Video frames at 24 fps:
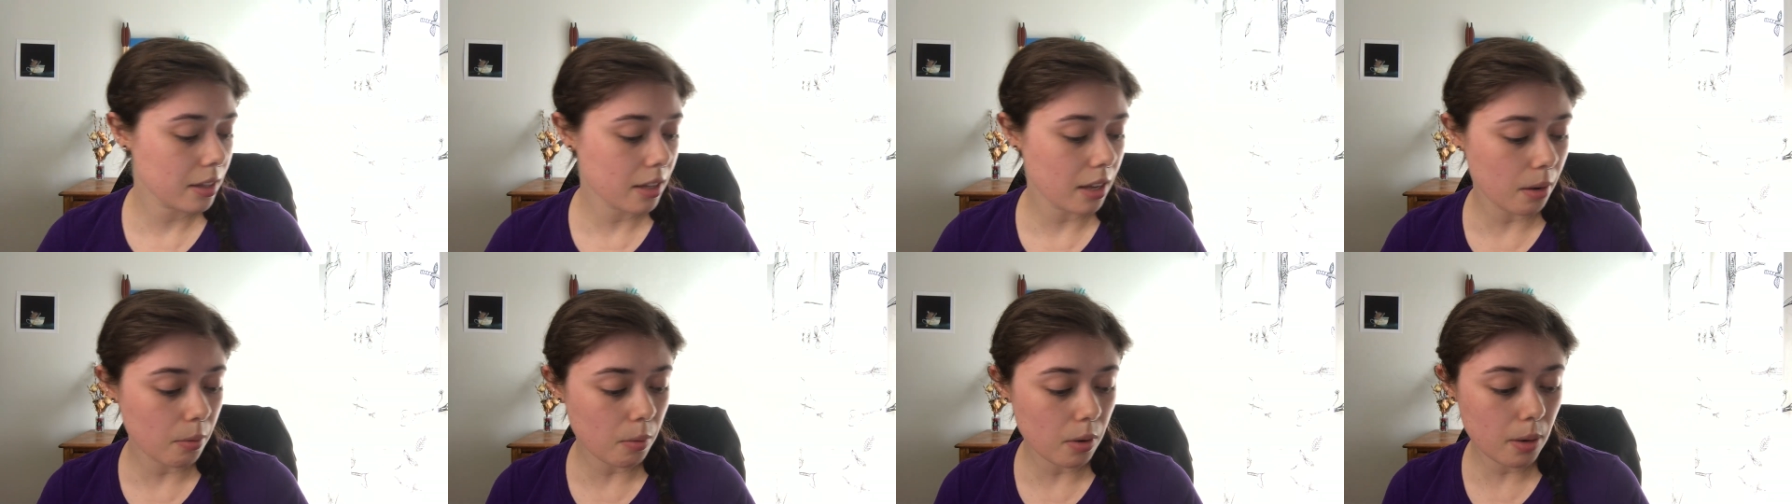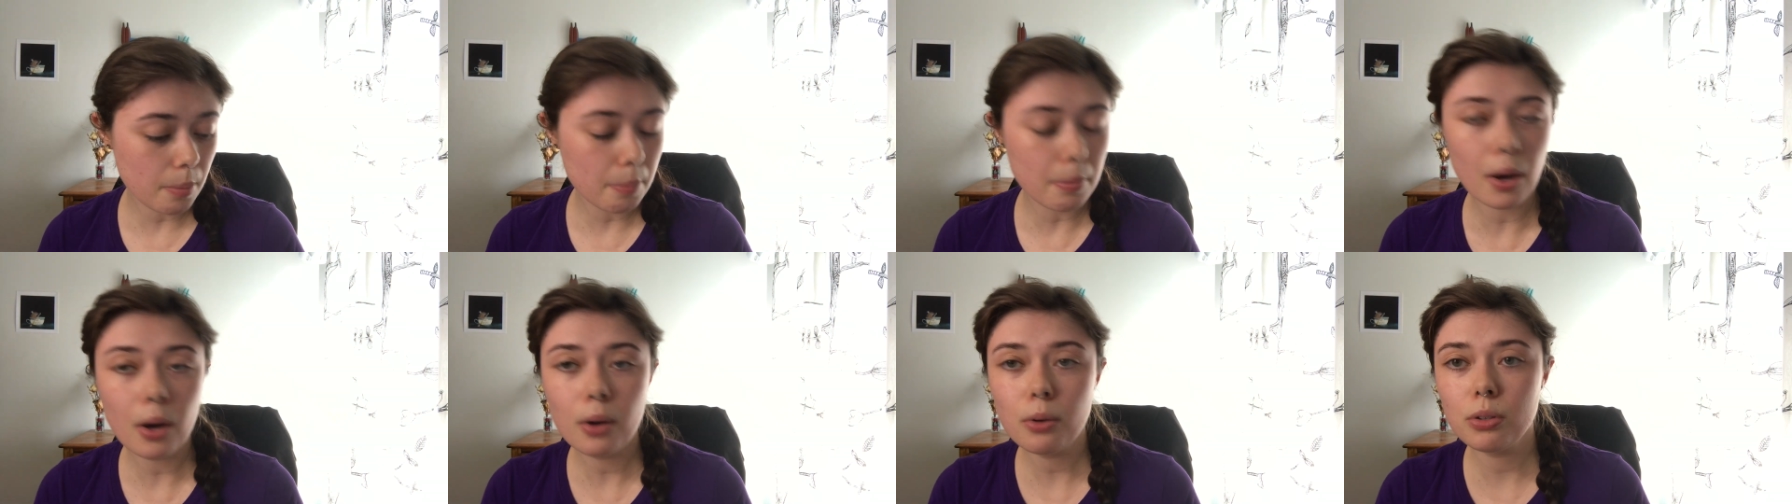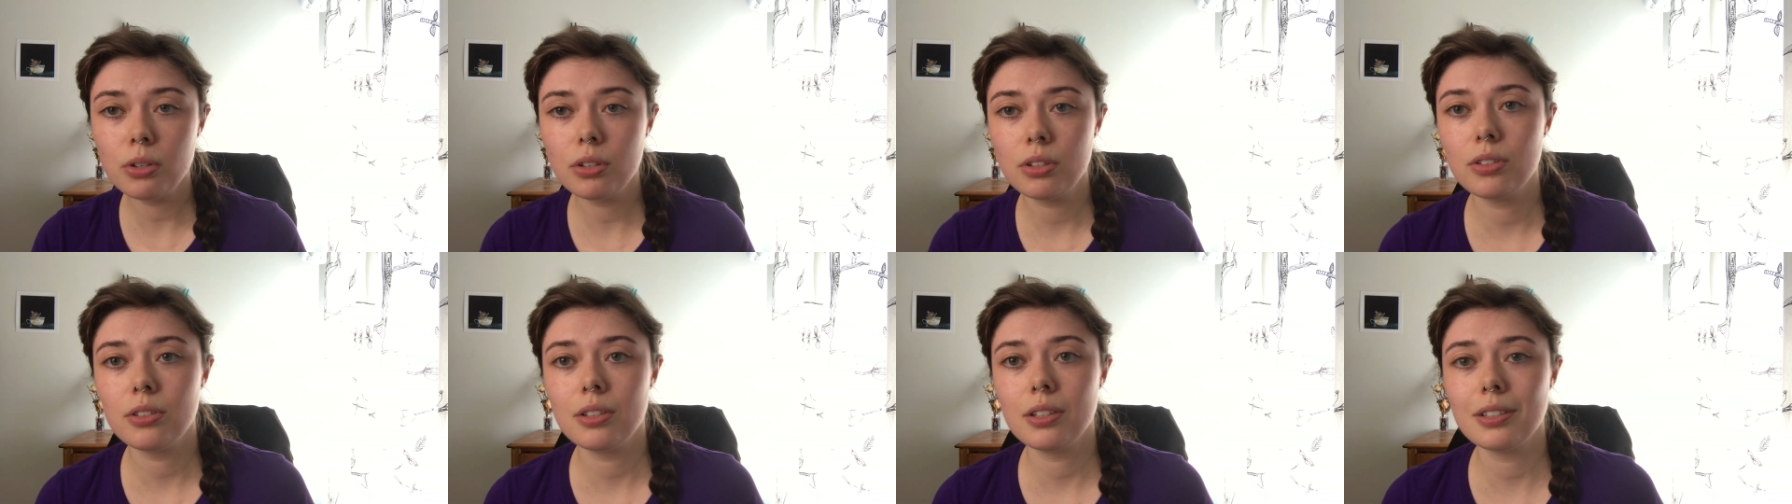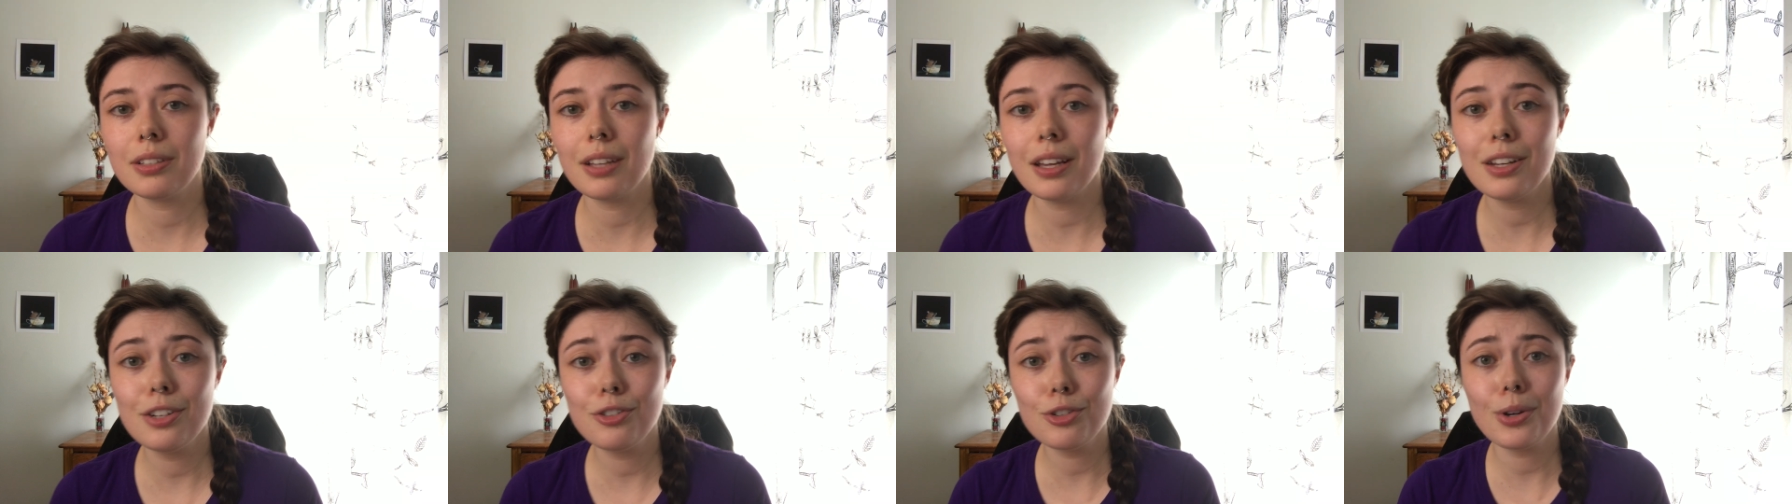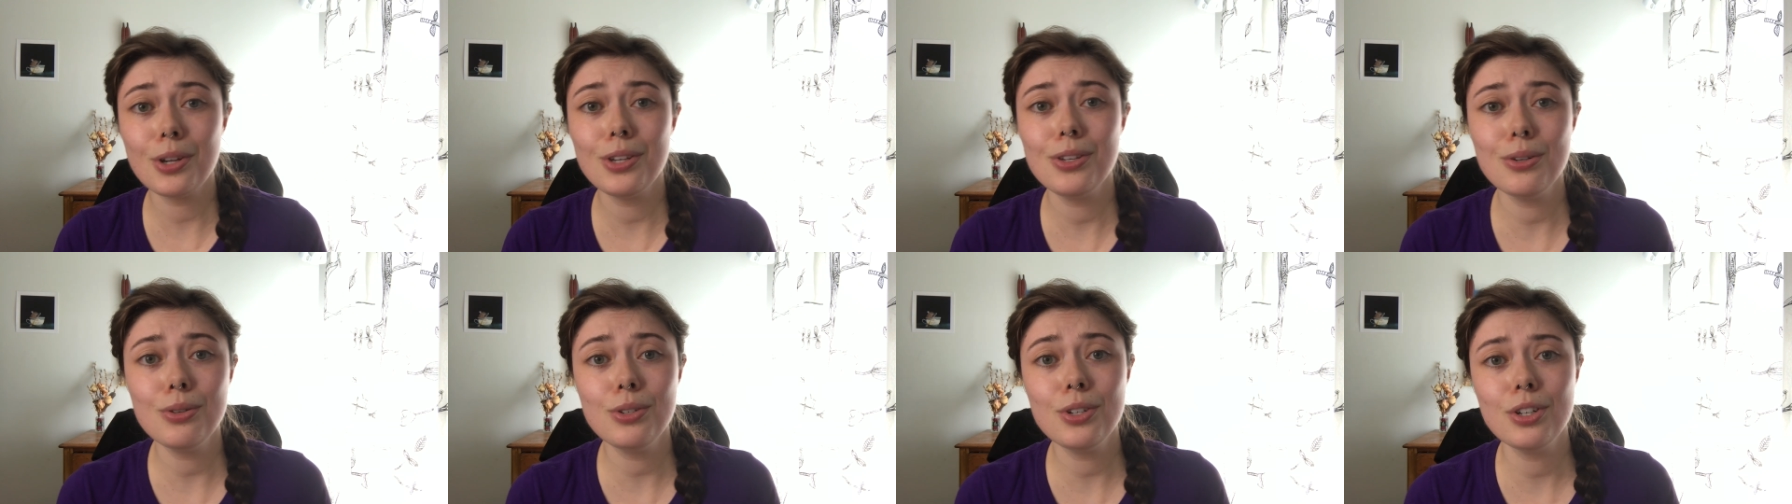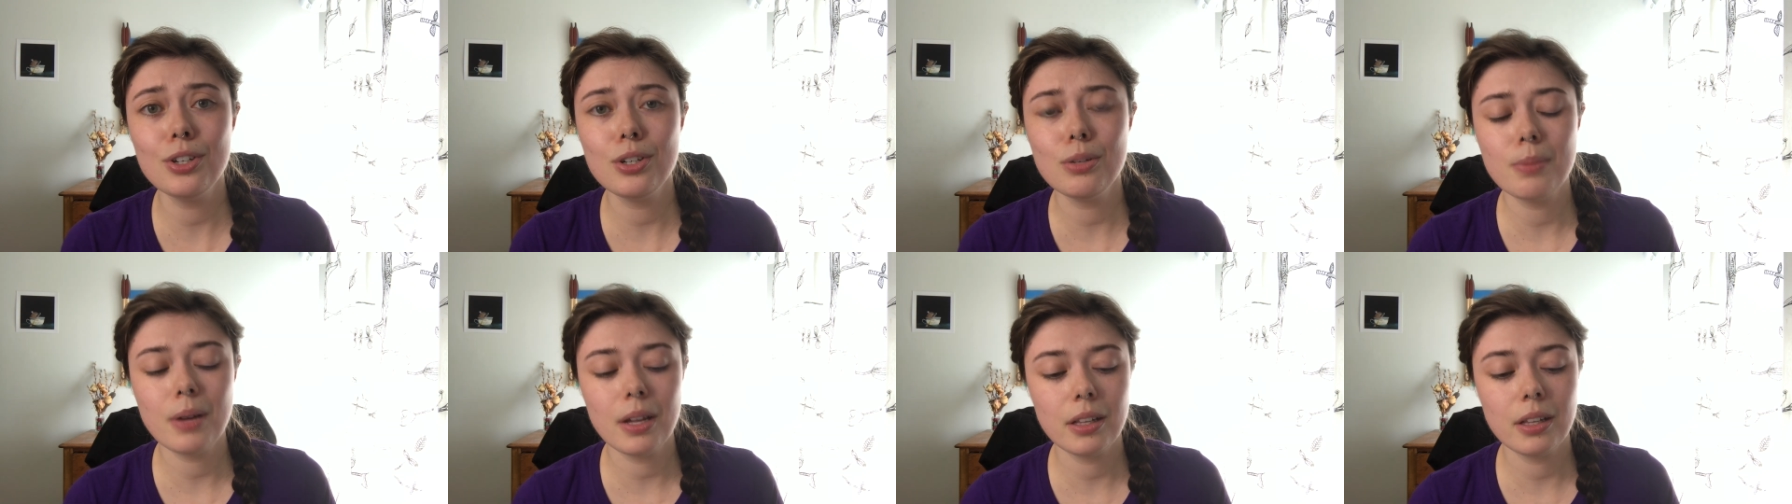want to post because I enjoy YouTube,